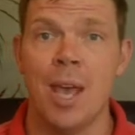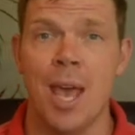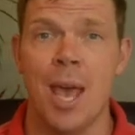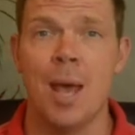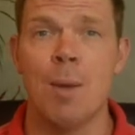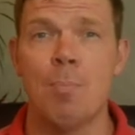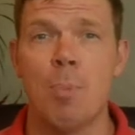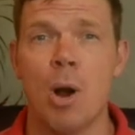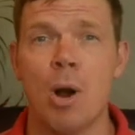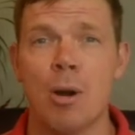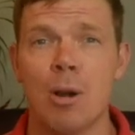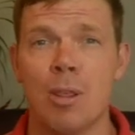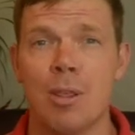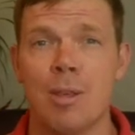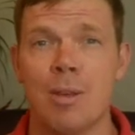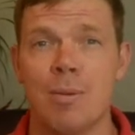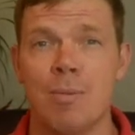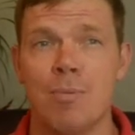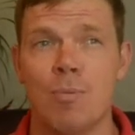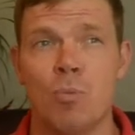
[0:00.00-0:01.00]
And part of
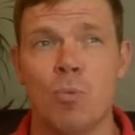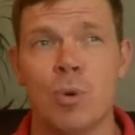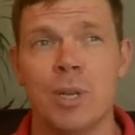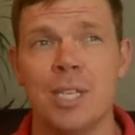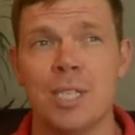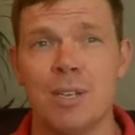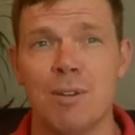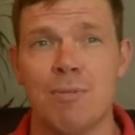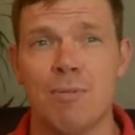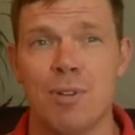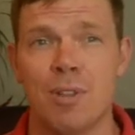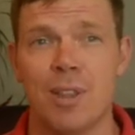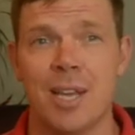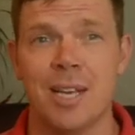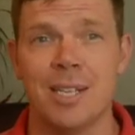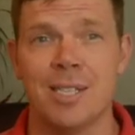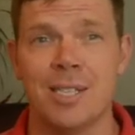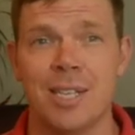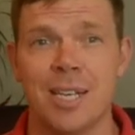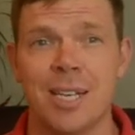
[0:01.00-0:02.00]
the reason for
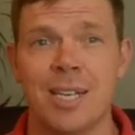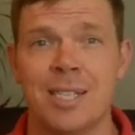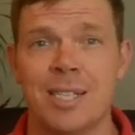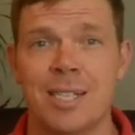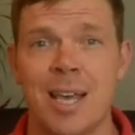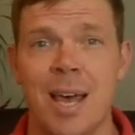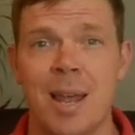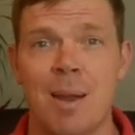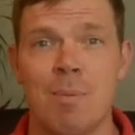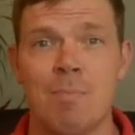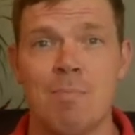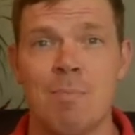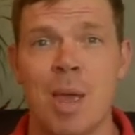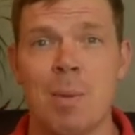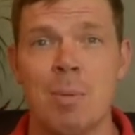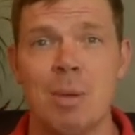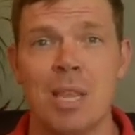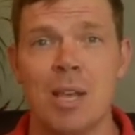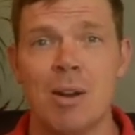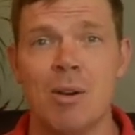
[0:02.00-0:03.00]
this is that
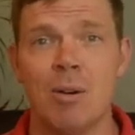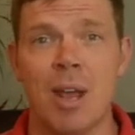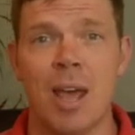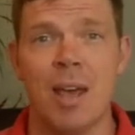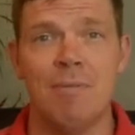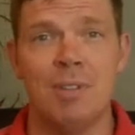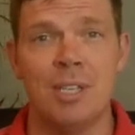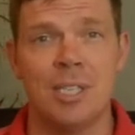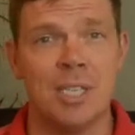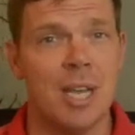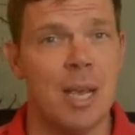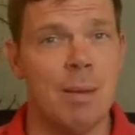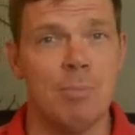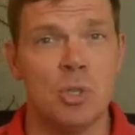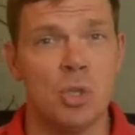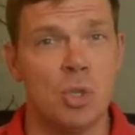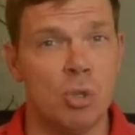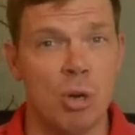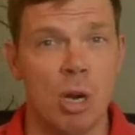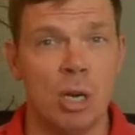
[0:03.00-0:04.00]
maybe they don't have the same
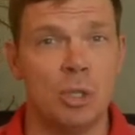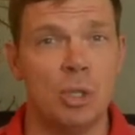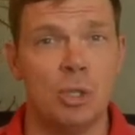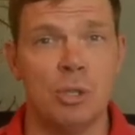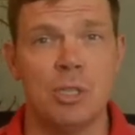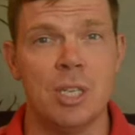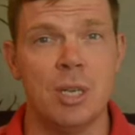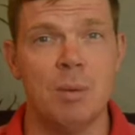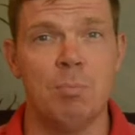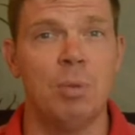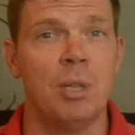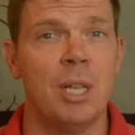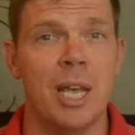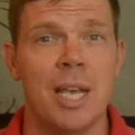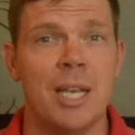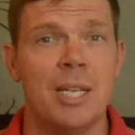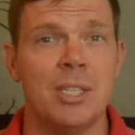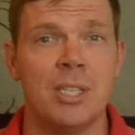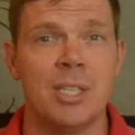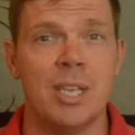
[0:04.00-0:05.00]
structures in
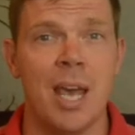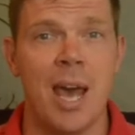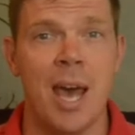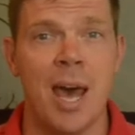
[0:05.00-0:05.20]
place